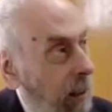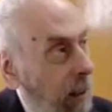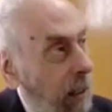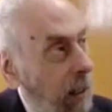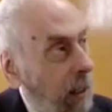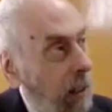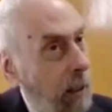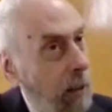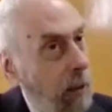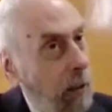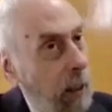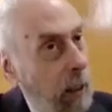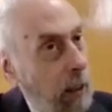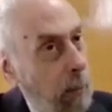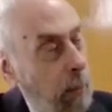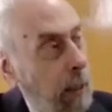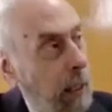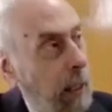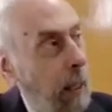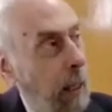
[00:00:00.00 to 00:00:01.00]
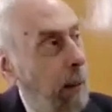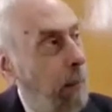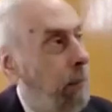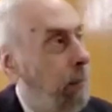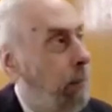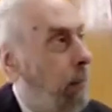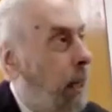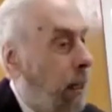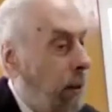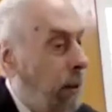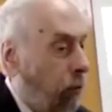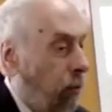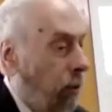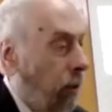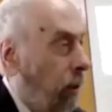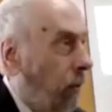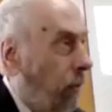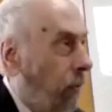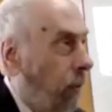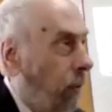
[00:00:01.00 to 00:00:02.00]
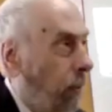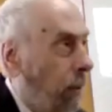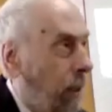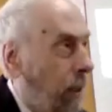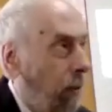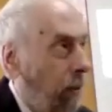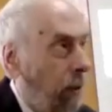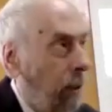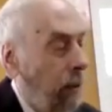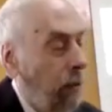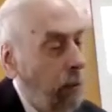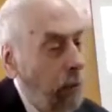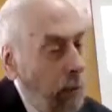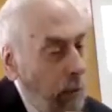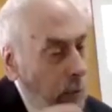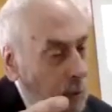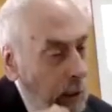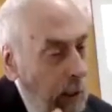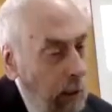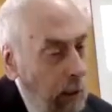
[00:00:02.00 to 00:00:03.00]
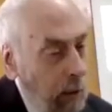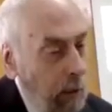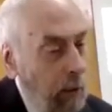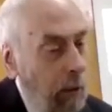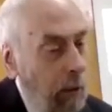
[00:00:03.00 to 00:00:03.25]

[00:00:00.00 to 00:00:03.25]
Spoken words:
and then they become marshes and everything, so they